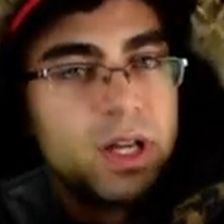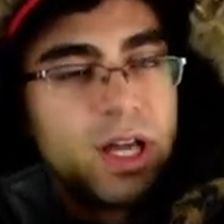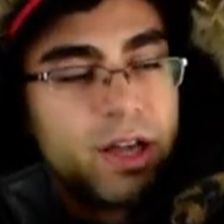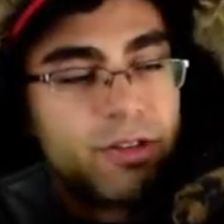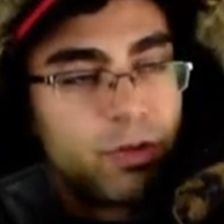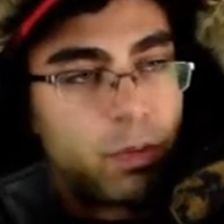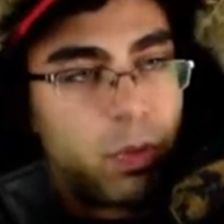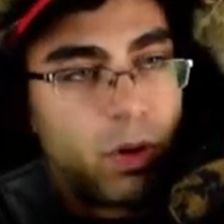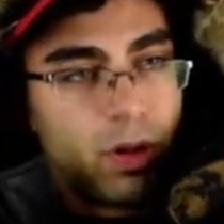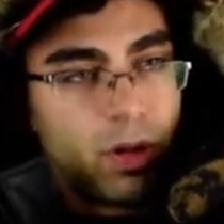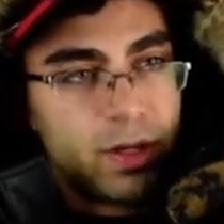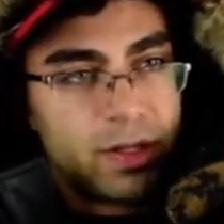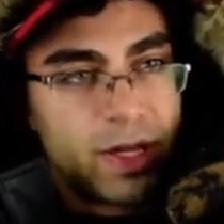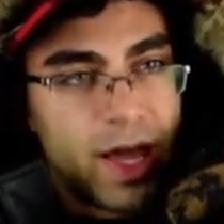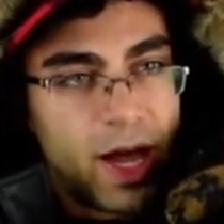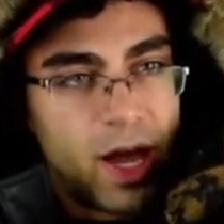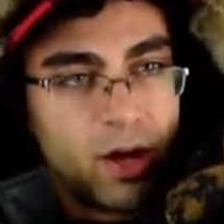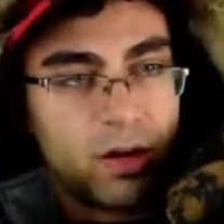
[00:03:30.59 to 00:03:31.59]
If you pull it
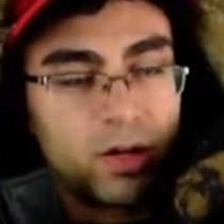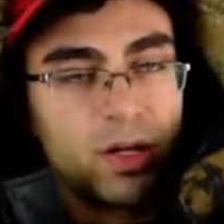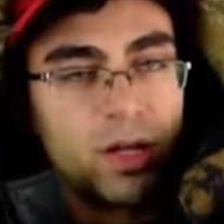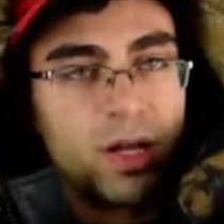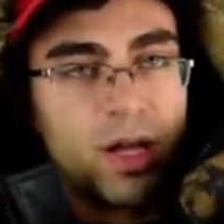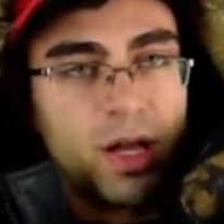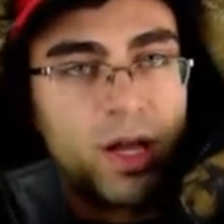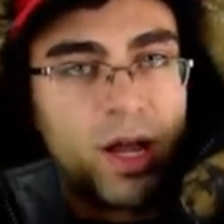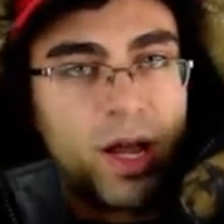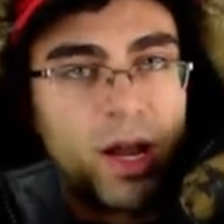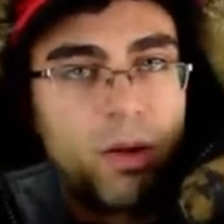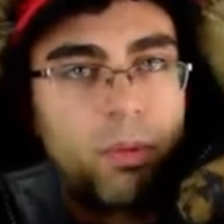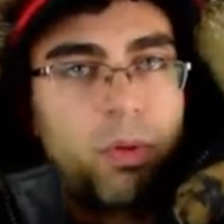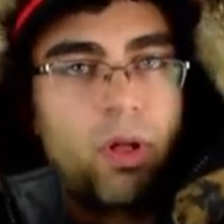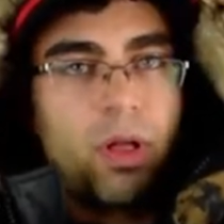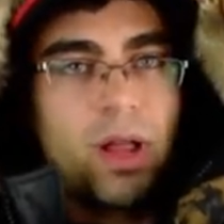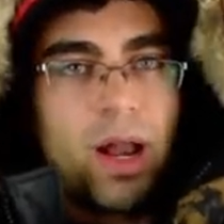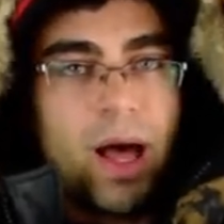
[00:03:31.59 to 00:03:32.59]
down, it'll
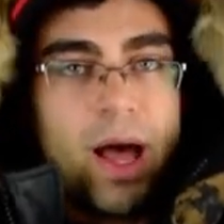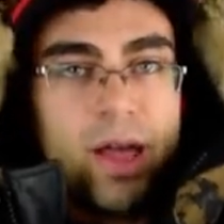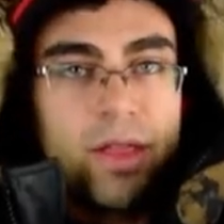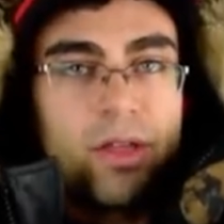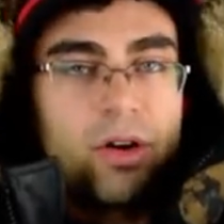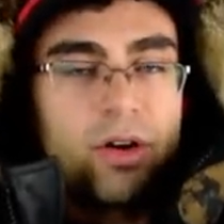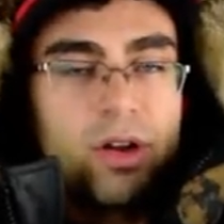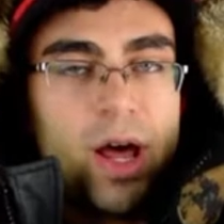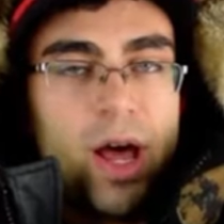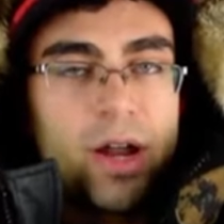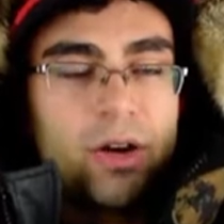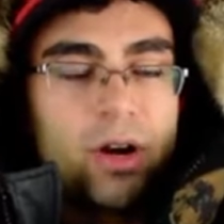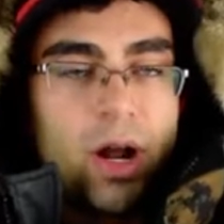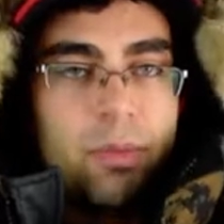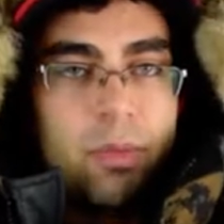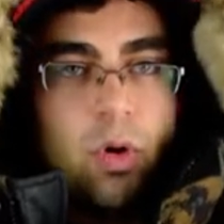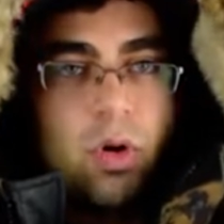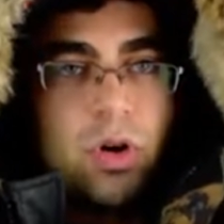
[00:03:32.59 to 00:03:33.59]
pull it high, the hood higher
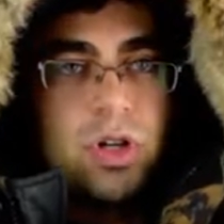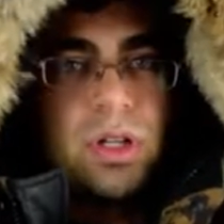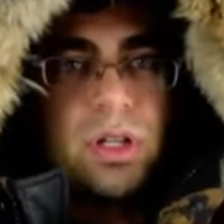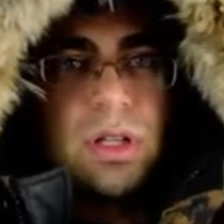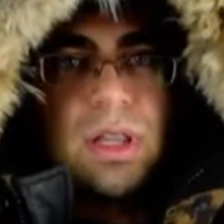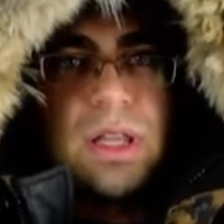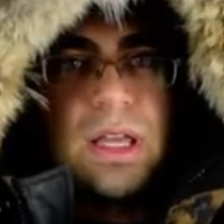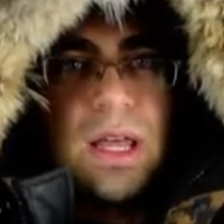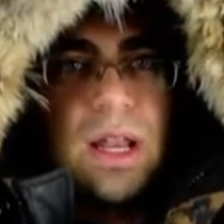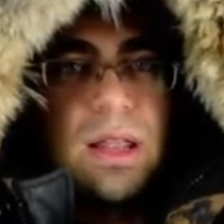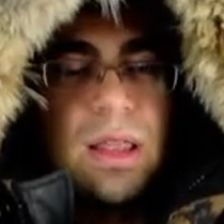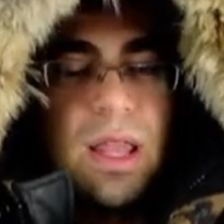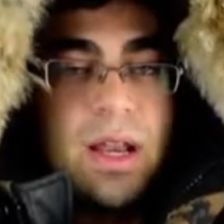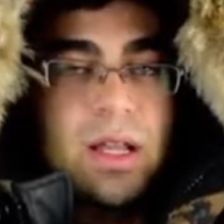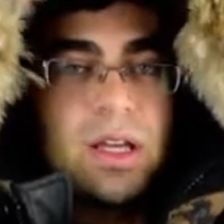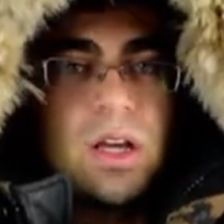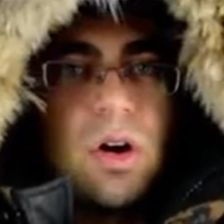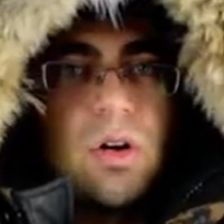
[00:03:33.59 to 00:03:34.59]
up, or you can
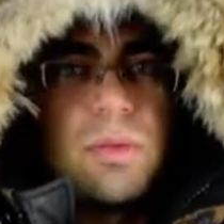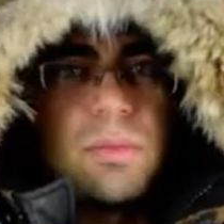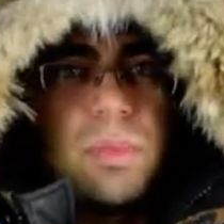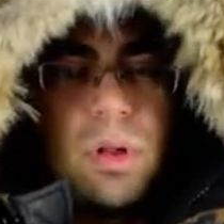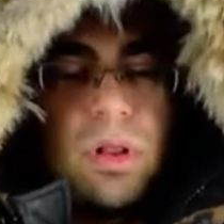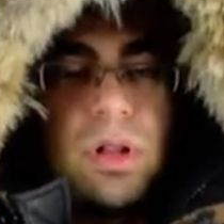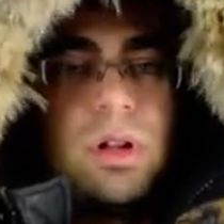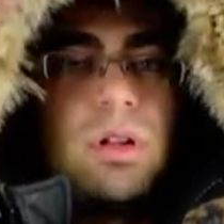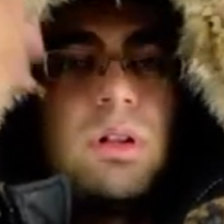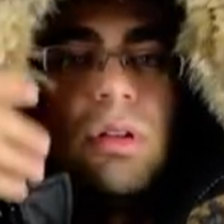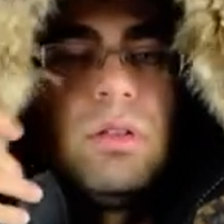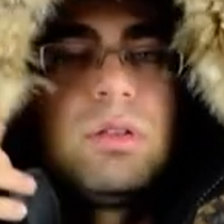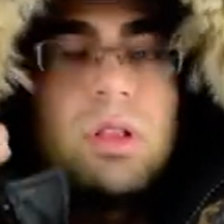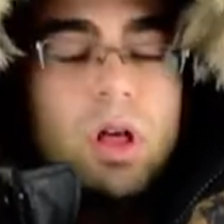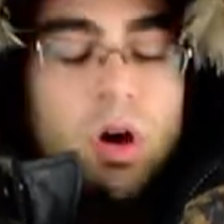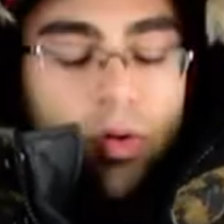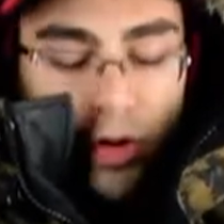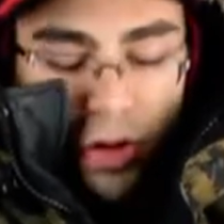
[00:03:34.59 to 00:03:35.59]
let it go and pull a little
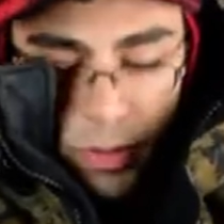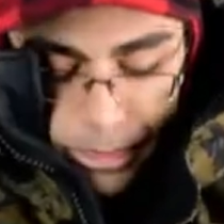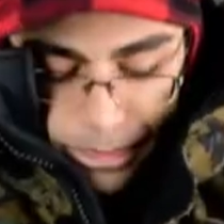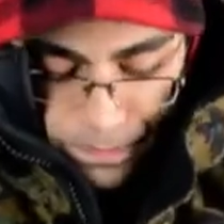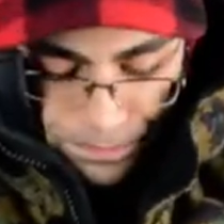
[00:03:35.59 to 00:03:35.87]
lower